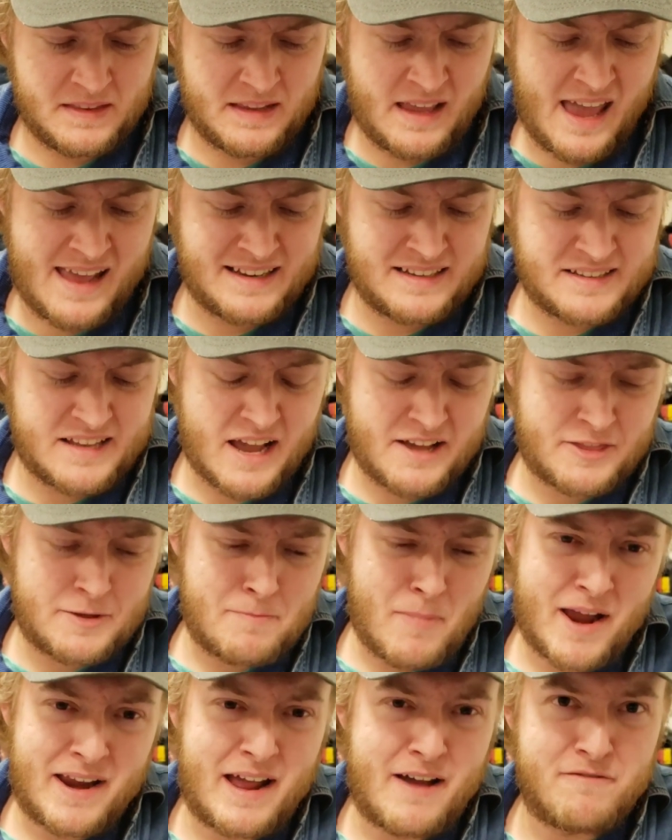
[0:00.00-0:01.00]
any deck that
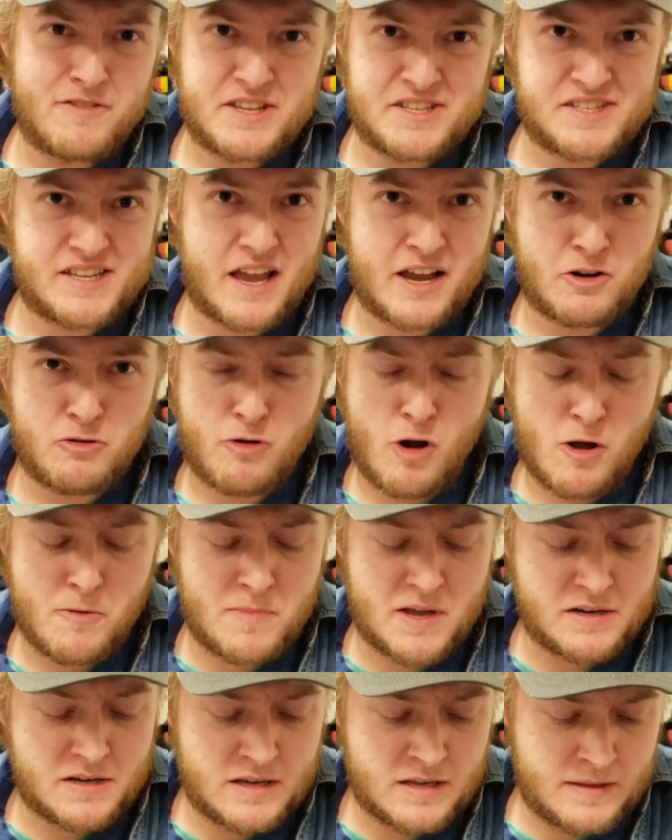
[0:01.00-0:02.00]
might have the
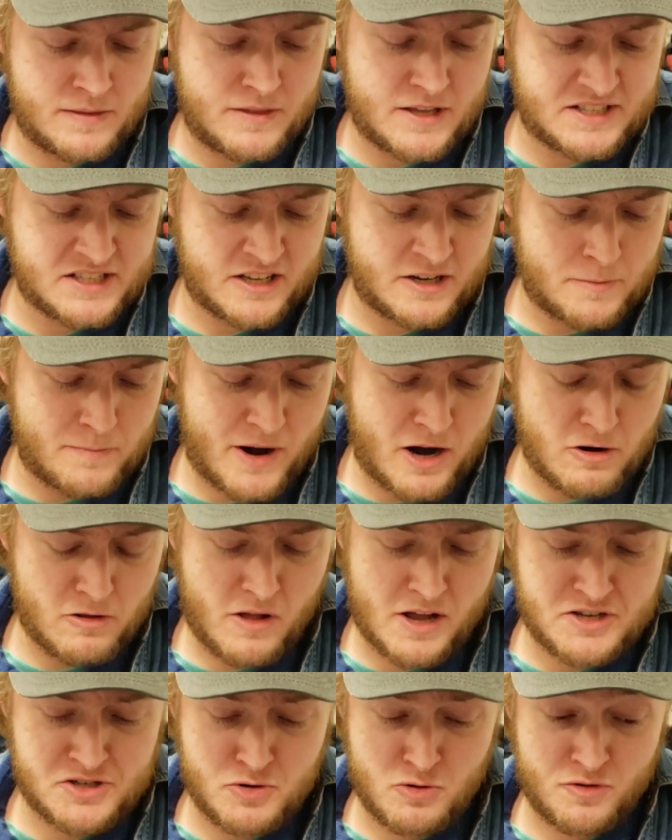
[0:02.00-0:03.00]
Zekrom in it that's going to
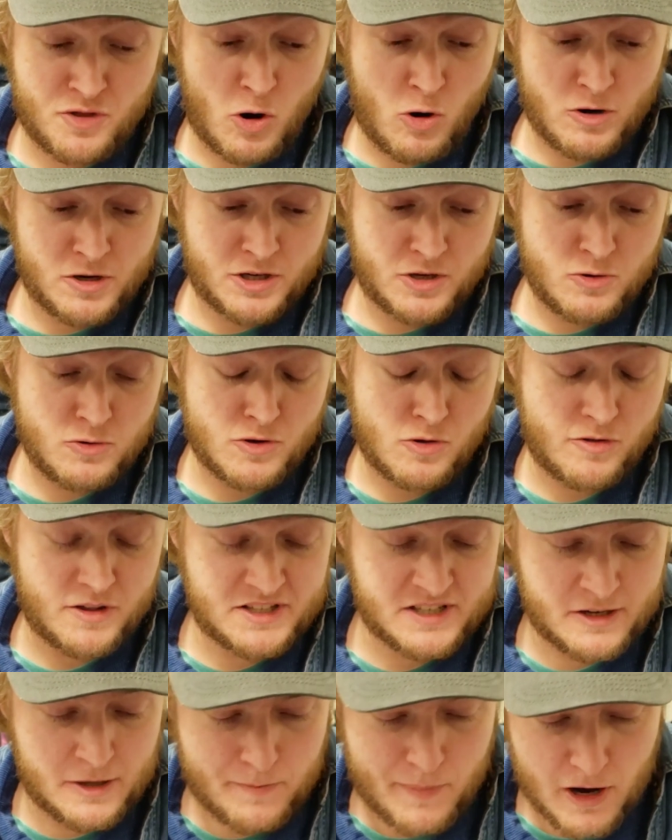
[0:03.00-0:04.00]
paralyze you, or the Articuno
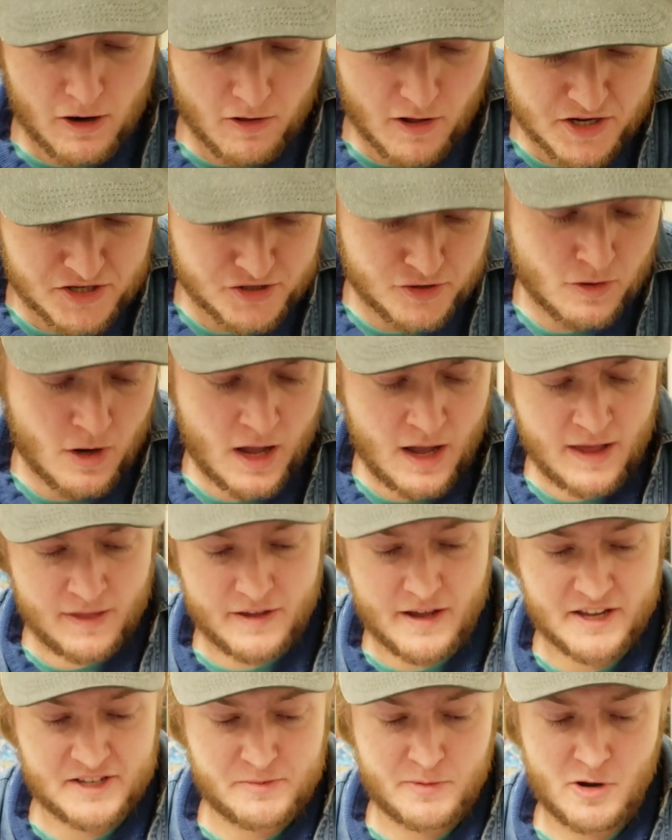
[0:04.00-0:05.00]
that's going to paralyze you,
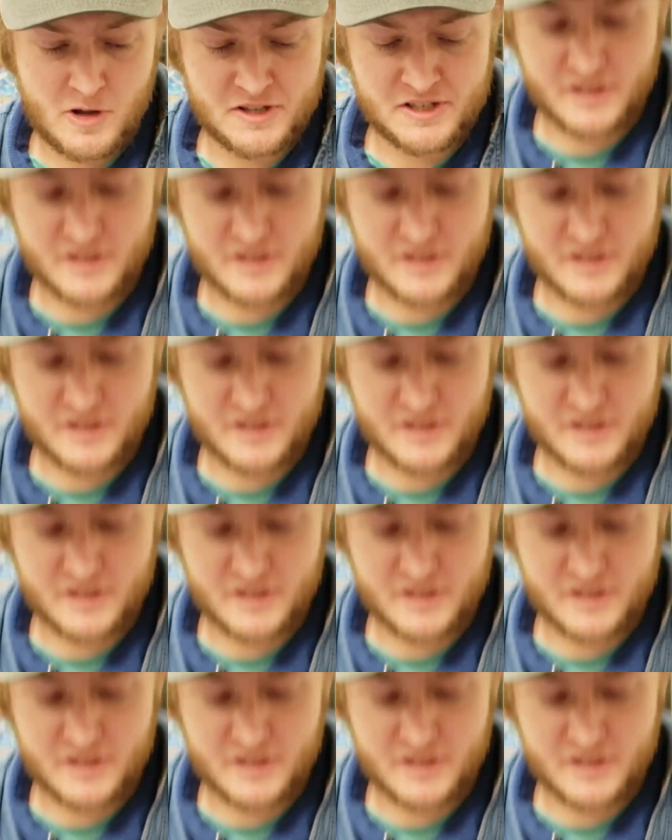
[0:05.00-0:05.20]
the Espeon's